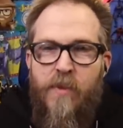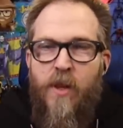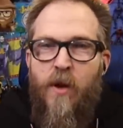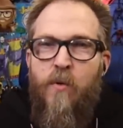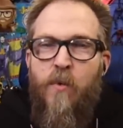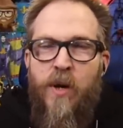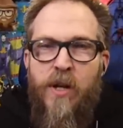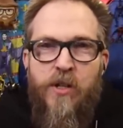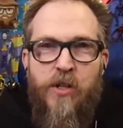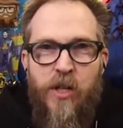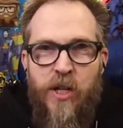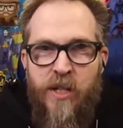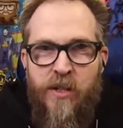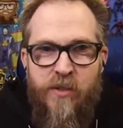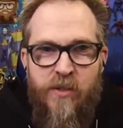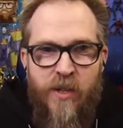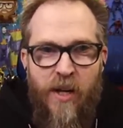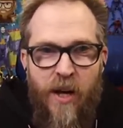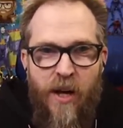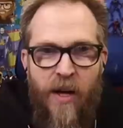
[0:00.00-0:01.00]
which
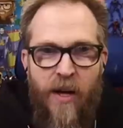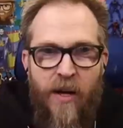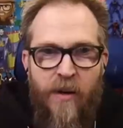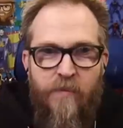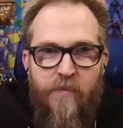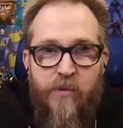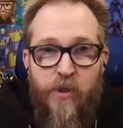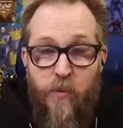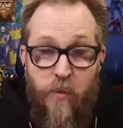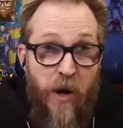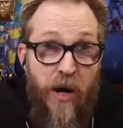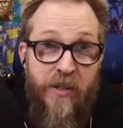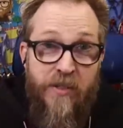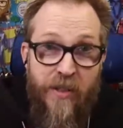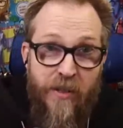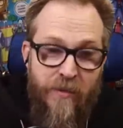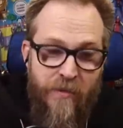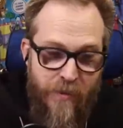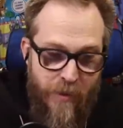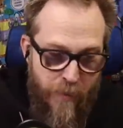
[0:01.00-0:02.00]
is uh
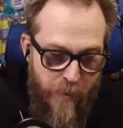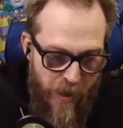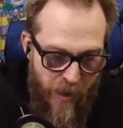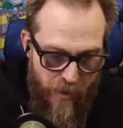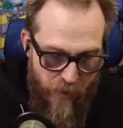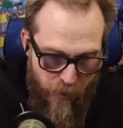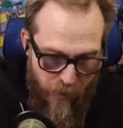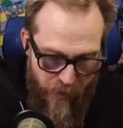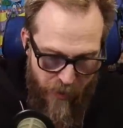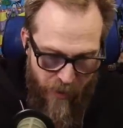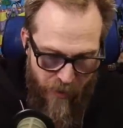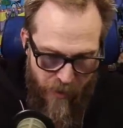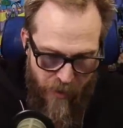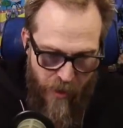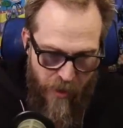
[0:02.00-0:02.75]
surprising to be honest with you.